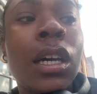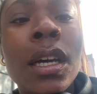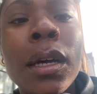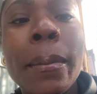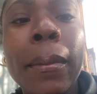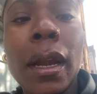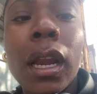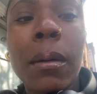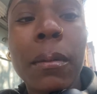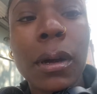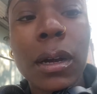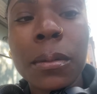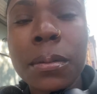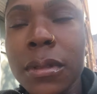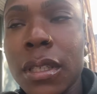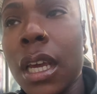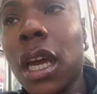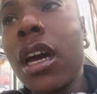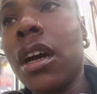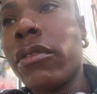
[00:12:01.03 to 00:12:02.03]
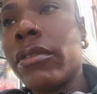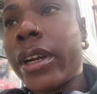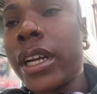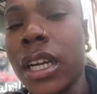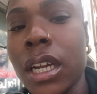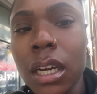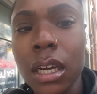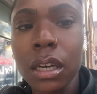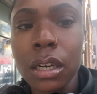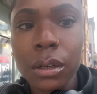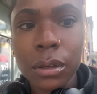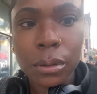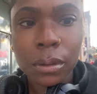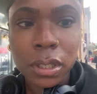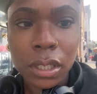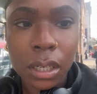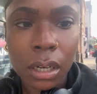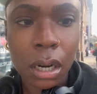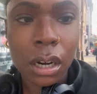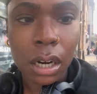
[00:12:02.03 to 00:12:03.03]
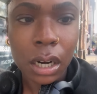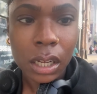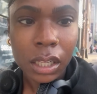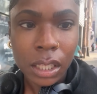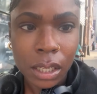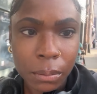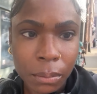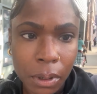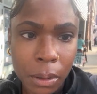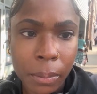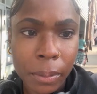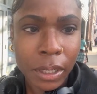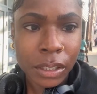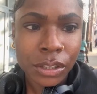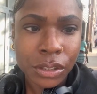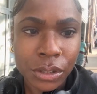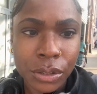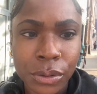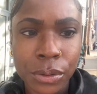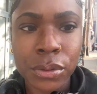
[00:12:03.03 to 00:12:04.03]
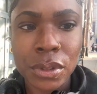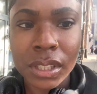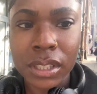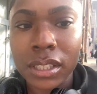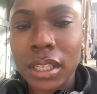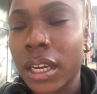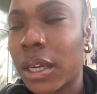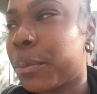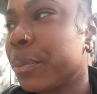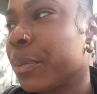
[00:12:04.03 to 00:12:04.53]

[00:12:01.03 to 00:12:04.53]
but I'm uptown right now in Harlem. I'm about to do this like